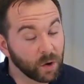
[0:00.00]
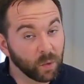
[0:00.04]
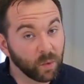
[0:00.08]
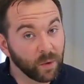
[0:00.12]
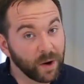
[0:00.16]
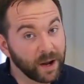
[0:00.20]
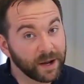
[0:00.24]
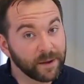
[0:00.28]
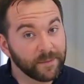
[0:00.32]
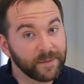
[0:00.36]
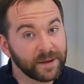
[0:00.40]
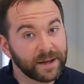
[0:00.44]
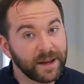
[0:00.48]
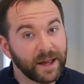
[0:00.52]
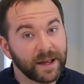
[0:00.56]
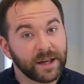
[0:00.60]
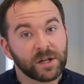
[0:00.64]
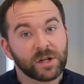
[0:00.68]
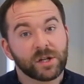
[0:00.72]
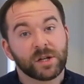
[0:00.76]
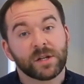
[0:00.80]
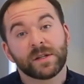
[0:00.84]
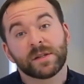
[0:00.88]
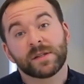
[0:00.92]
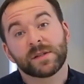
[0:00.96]
or
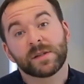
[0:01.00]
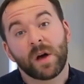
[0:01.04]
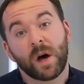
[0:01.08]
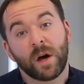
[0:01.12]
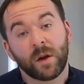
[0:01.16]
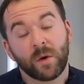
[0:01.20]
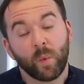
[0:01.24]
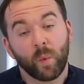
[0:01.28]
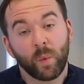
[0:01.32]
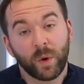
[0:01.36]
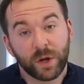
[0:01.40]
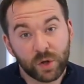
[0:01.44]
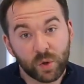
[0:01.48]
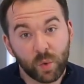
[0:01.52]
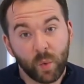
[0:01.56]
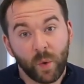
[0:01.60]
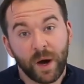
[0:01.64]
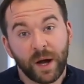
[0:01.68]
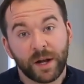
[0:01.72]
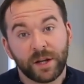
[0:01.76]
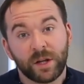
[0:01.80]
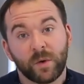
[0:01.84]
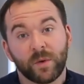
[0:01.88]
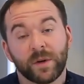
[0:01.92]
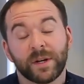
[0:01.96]
recommendations on which
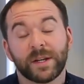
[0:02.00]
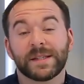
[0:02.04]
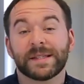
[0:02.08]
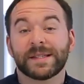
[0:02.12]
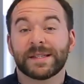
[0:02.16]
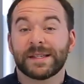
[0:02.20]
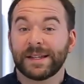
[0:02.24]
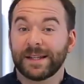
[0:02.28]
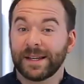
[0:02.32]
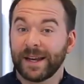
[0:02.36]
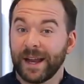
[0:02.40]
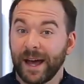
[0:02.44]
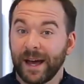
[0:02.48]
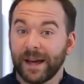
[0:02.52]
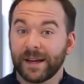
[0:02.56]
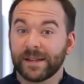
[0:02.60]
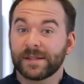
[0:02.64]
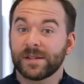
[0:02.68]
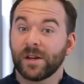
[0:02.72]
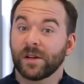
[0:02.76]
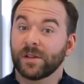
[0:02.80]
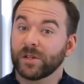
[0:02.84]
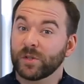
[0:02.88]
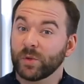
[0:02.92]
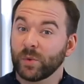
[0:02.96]
wine you want to see
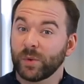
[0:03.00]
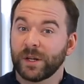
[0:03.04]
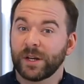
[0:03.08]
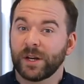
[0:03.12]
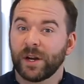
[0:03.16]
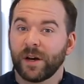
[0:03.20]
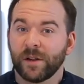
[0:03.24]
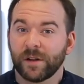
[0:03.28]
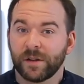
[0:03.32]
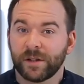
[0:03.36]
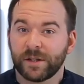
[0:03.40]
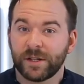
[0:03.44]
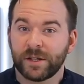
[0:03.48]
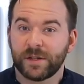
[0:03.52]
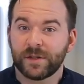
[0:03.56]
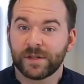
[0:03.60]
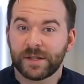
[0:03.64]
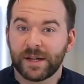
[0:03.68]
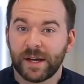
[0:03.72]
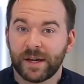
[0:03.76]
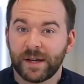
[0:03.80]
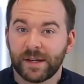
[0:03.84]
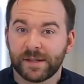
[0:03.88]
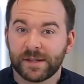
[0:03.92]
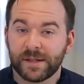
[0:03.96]
next on twenty dollar
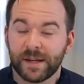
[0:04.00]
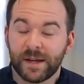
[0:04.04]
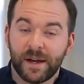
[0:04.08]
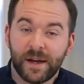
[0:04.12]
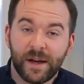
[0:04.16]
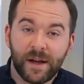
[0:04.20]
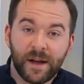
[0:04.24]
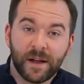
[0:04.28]
Tuesdays?